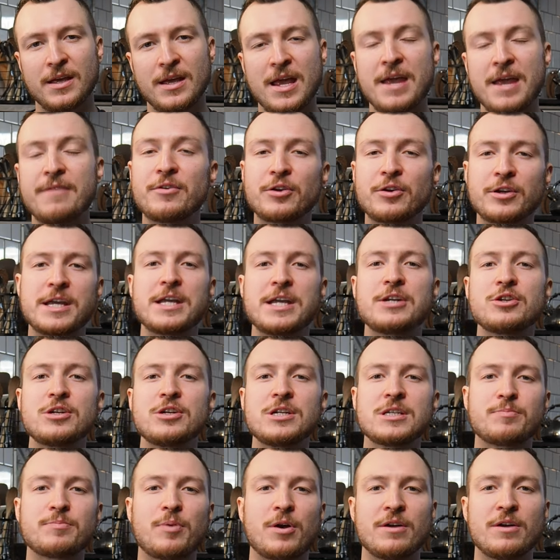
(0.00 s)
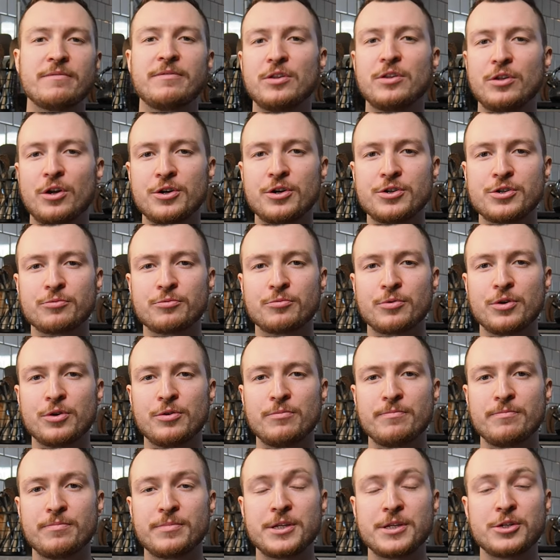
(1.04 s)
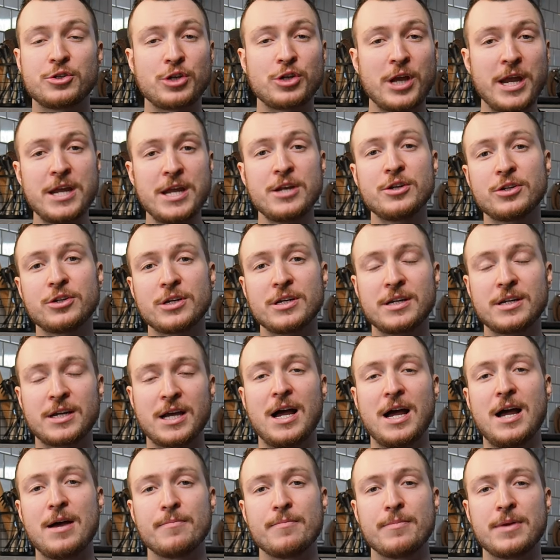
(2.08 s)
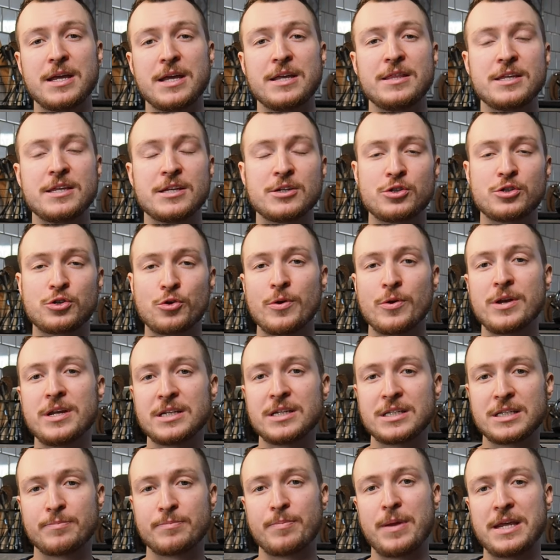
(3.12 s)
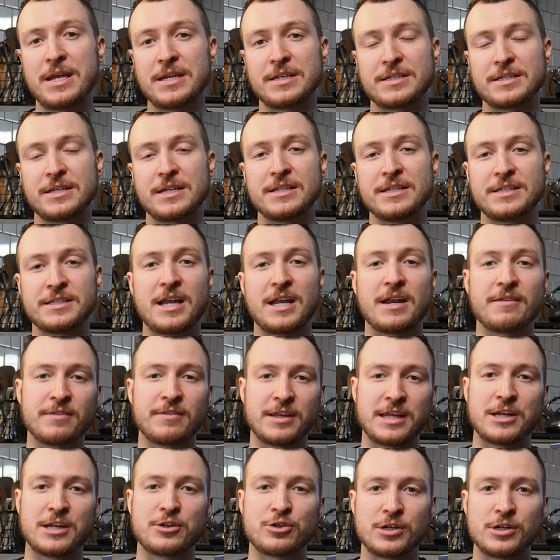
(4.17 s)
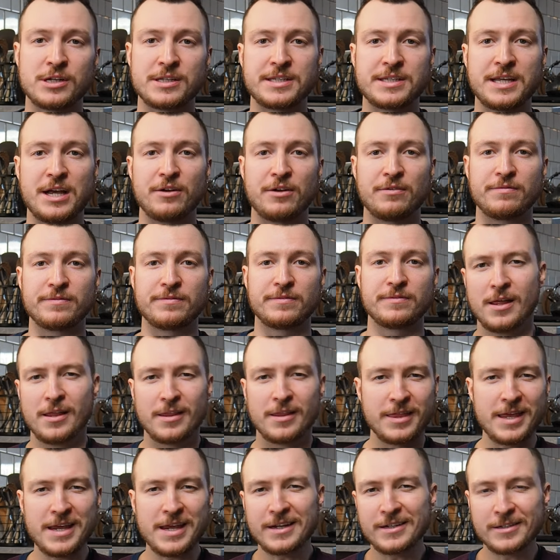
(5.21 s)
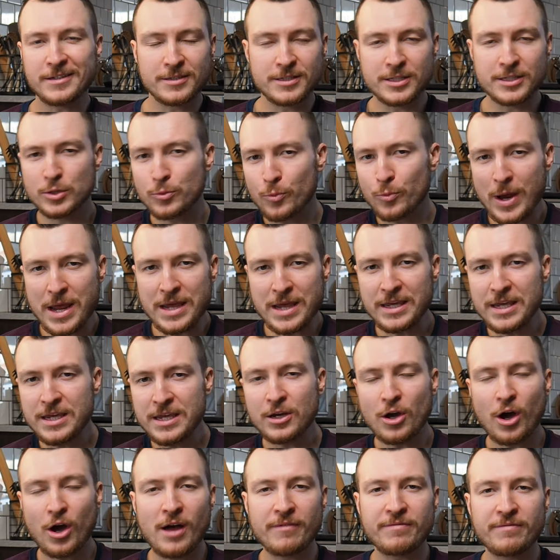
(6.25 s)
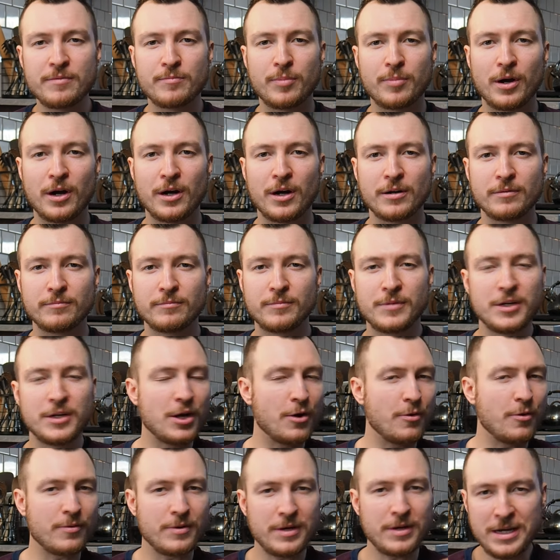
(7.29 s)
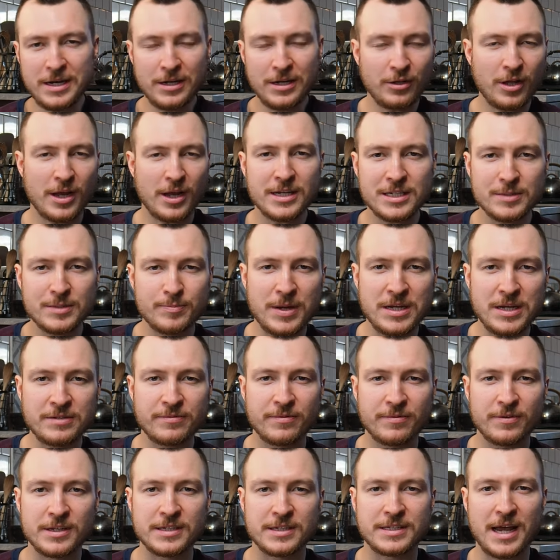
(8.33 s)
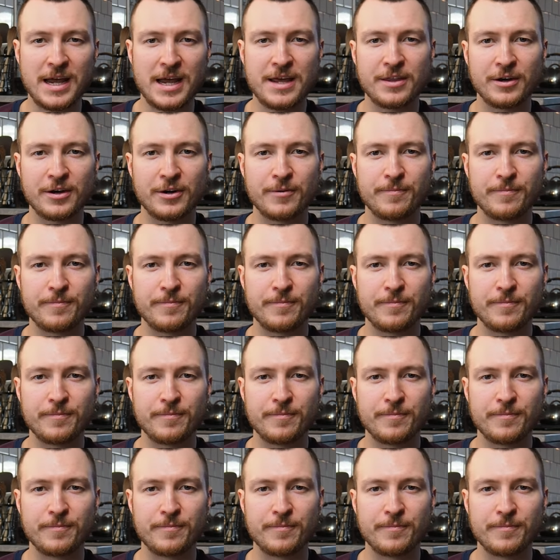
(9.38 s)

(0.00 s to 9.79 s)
If your kitchen is part of a larger room, the change can come in the adjoining space instead of the kitchen itself. Think swanky coffee bar. You don't need a lot of space for this either.